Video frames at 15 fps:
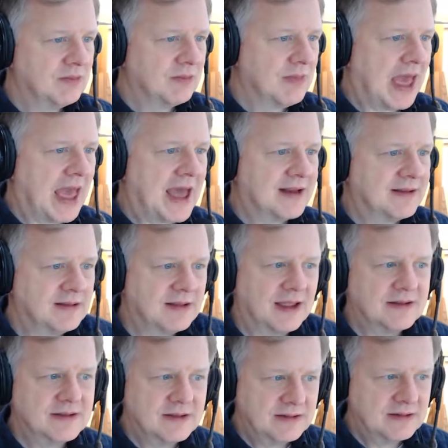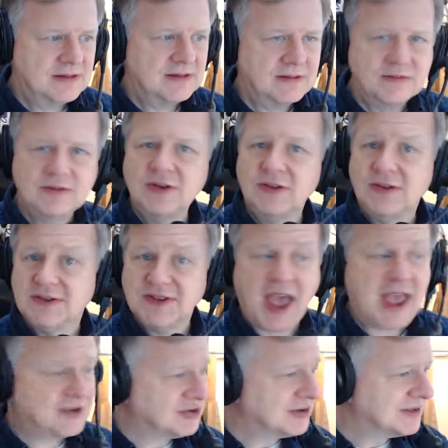add to the
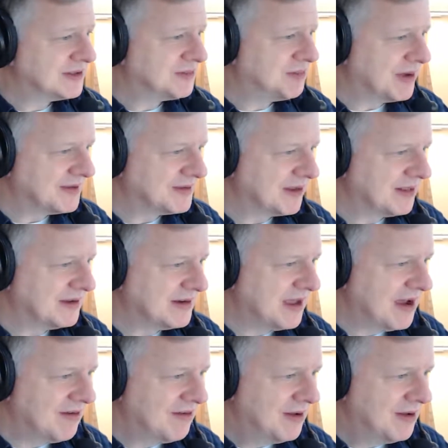sanctions, basically. Now,